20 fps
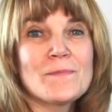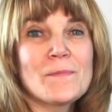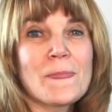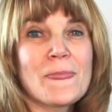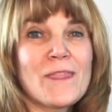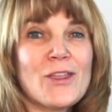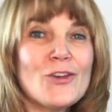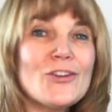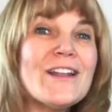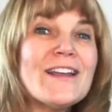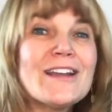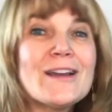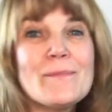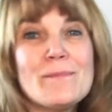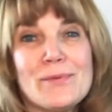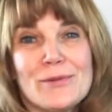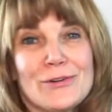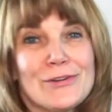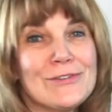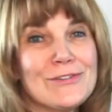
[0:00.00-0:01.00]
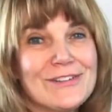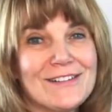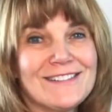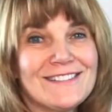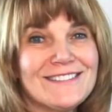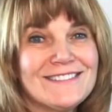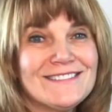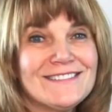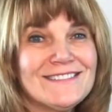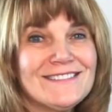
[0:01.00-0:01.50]
you're like a bird,
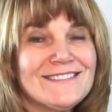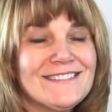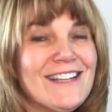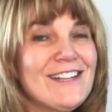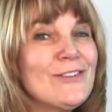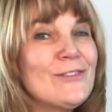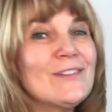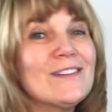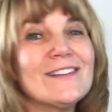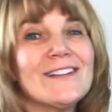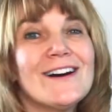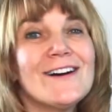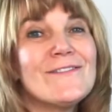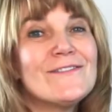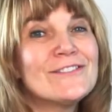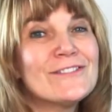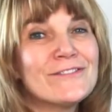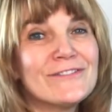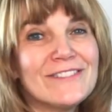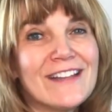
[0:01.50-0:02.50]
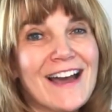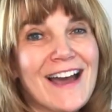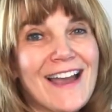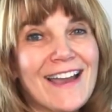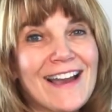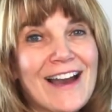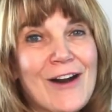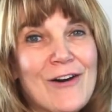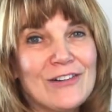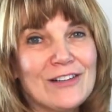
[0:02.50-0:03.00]
and you love to
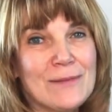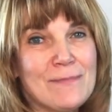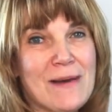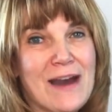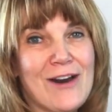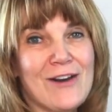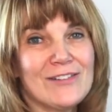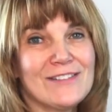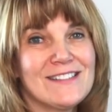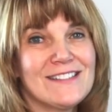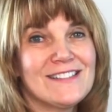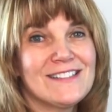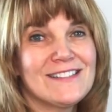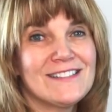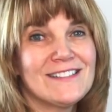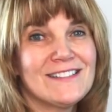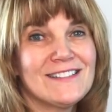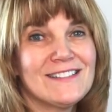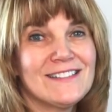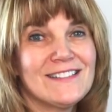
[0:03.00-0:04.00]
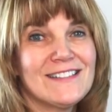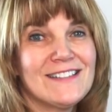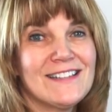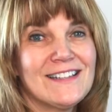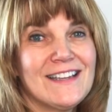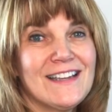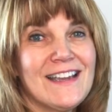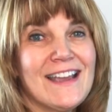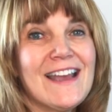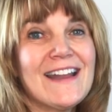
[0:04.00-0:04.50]
fly out and about,
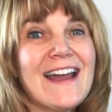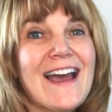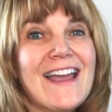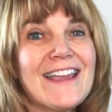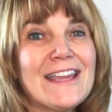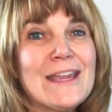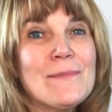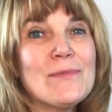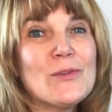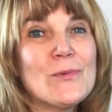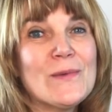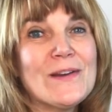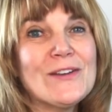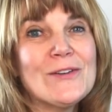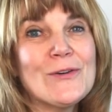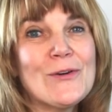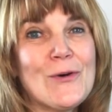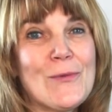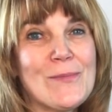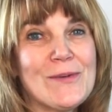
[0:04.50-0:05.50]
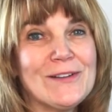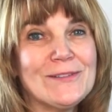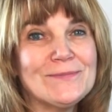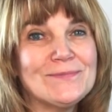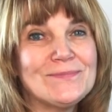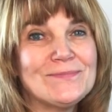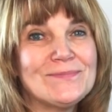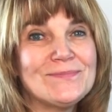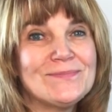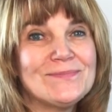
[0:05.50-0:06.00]
and I keep the window open.